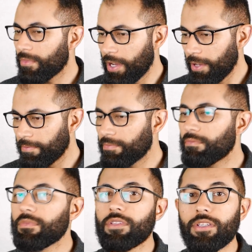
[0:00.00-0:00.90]
right?
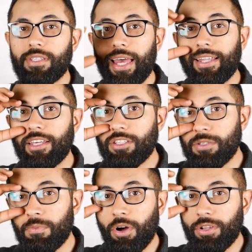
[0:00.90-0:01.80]
It's a slightly
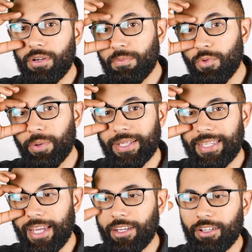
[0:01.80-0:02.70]
smaller, more
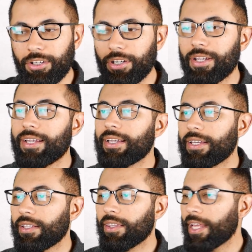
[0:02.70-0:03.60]
rectangular
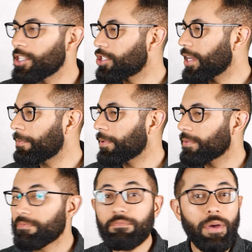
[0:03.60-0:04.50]
lens shape,
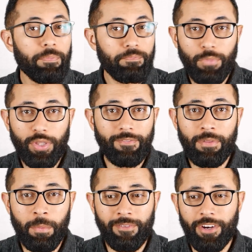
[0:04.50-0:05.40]
but both of
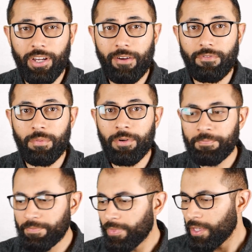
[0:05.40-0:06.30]
them are very comfortable.
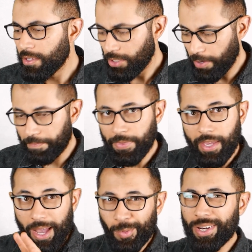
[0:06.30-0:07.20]
So
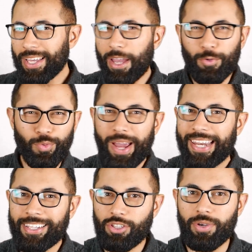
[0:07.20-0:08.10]
I want to get right
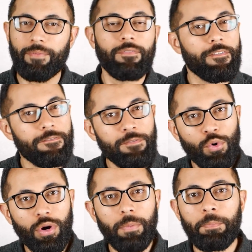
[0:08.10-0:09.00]
into it.
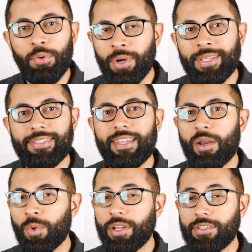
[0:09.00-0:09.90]
4 points that I
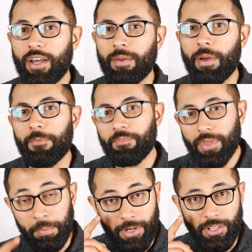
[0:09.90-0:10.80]
want to talk about.
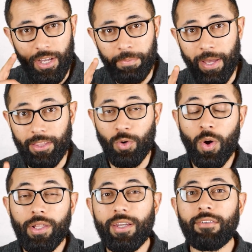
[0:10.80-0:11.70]
I'm going to talk about the
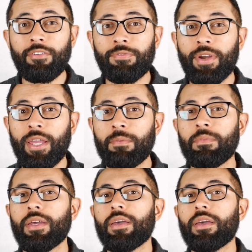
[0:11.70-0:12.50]
quality of the frame,